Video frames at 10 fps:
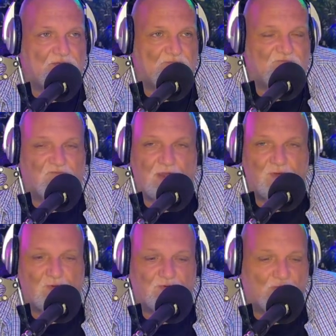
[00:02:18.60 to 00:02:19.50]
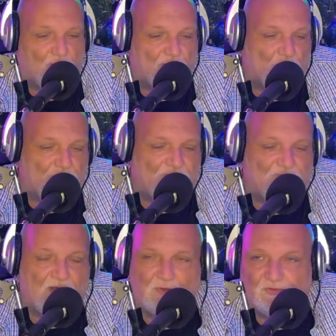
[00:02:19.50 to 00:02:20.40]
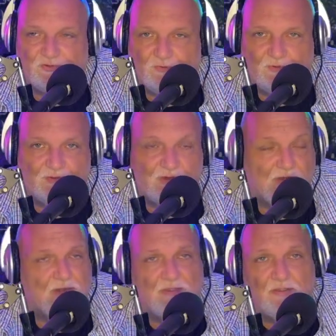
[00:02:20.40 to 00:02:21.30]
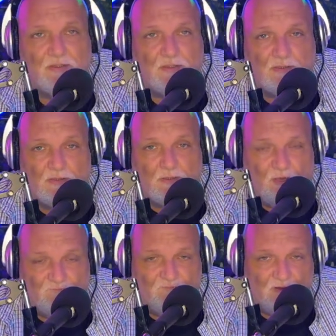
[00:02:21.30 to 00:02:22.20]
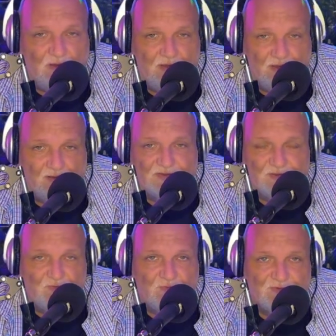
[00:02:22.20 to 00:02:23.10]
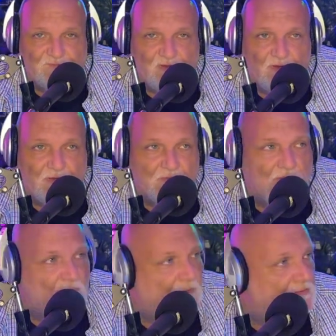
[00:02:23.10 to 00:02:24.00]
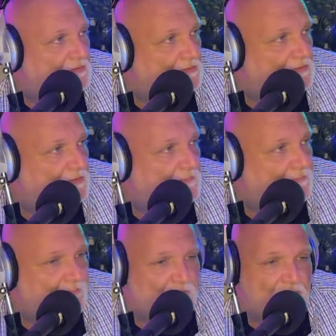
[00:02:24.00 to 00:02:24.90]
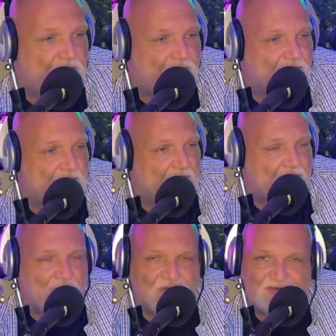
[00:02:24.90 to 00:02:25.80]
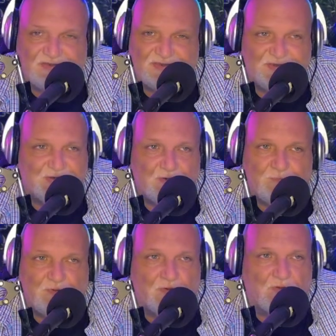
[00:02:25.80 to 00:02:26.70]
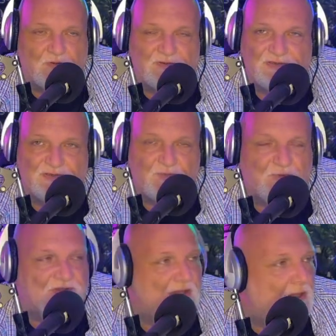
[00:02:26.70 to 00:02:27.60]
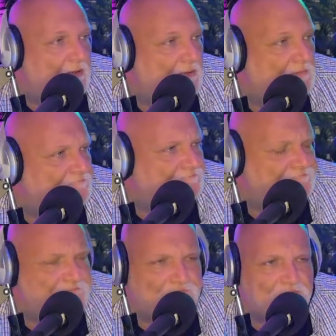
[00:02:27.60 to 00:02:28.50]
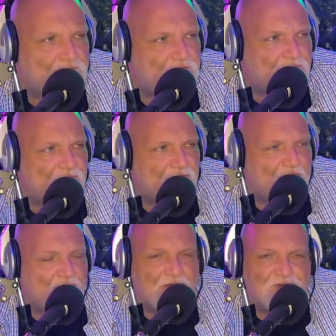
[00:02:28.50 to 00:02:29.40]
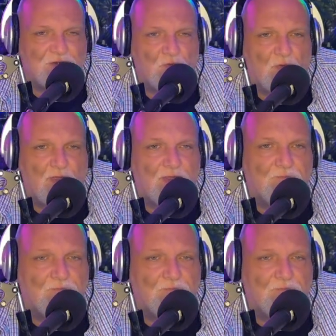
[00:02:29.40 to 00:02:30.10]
Friday, or my Friday was shortened. On Friday, I also knew it was Friday, but I was super, super tired. I'm not sure why.